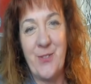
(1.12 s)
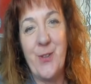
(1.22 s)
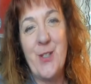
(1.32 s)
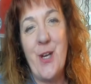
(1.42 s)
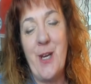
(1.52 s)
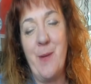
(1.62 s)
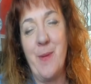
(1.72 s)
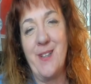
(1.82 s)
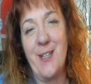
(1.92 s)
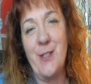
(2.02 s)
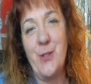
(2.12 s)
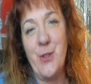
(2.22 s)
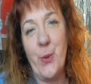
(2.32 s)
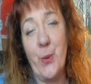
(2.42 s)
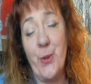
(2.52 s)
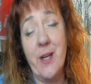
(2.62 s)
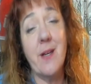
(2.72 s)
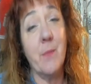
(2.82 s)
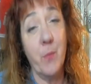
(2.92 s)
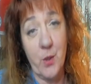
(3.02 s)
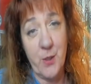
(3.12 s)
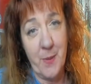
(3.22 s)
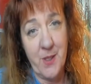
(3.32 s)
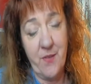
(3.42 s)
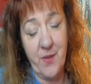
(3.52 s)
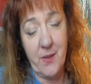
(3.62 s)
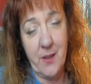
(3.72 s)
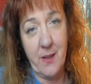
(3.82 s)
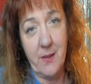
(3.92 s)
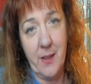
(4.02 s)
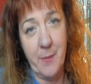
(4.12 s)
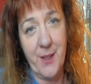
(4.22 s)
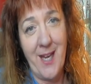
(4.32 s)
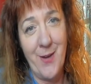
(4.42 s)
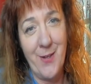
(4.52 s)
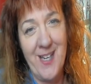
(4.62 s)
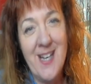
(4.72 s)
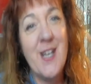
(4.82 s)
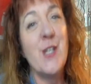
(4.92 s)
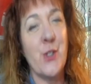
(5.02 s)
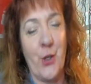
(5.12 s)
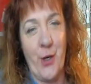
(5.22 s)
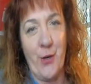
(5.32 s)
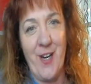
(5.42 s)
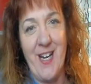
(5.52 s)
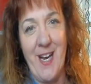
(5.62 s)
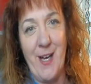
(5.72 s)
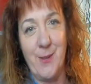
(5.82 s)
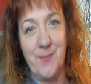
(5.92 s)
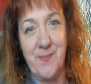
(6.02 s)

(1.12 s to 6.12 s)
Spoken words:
We're talking about land use in Oregon and more specifically in Klamath County, starting right now.